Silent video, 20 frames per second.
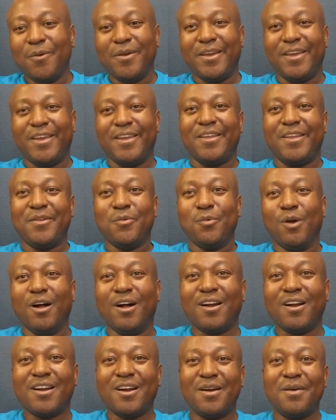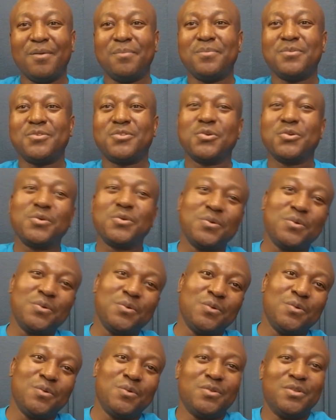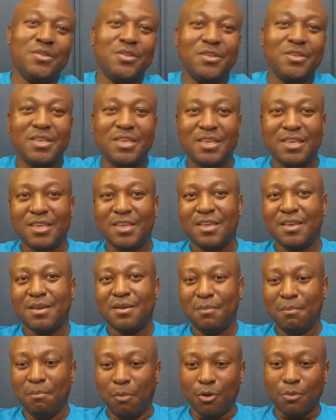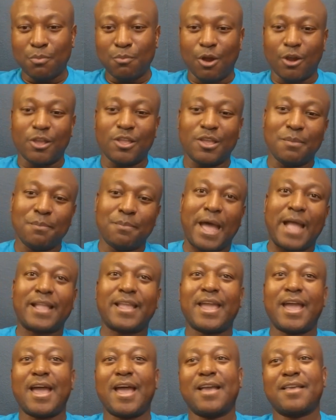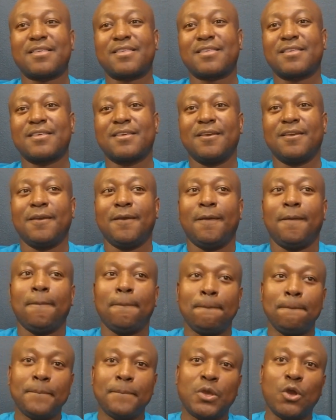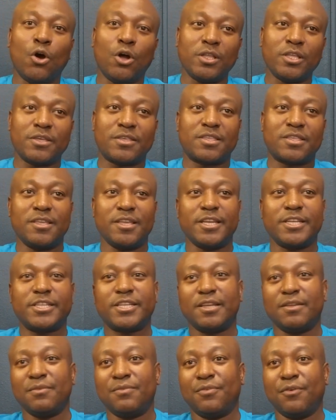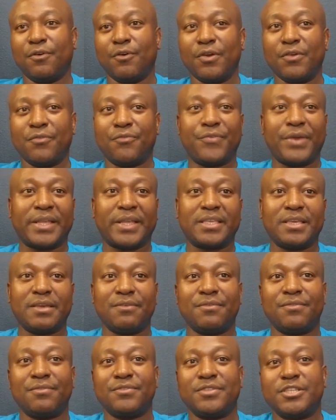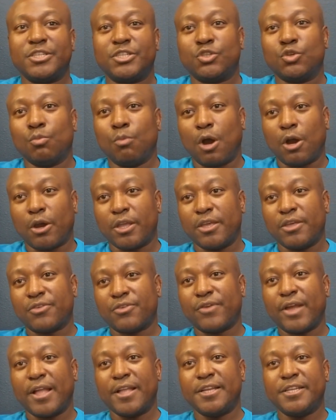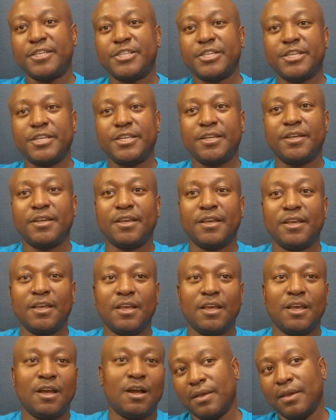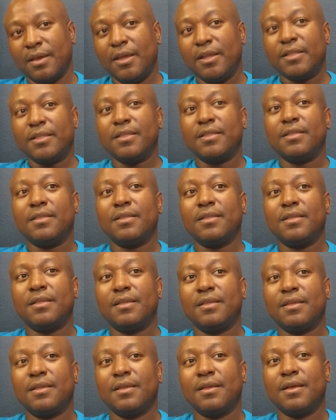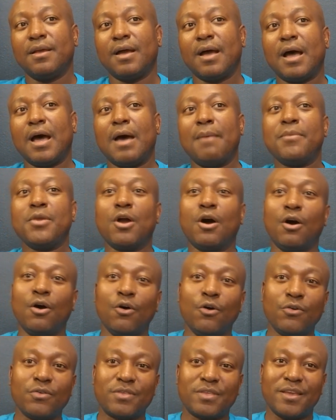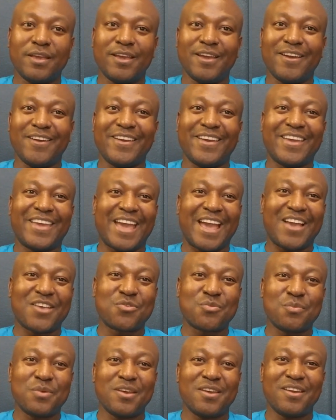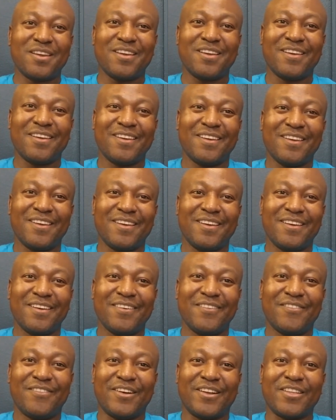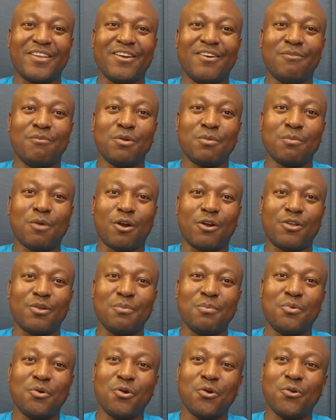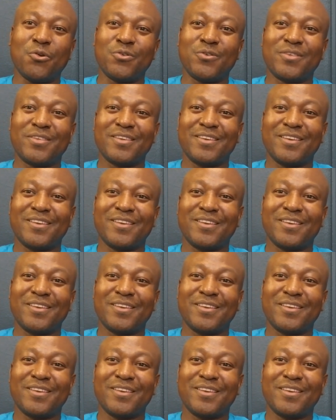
and welcome to the Boat Marketing Podcast, your destination for effective digital marketing strategy. And I'm your host, Harry Casimir, founder of Boat Marketing Pros,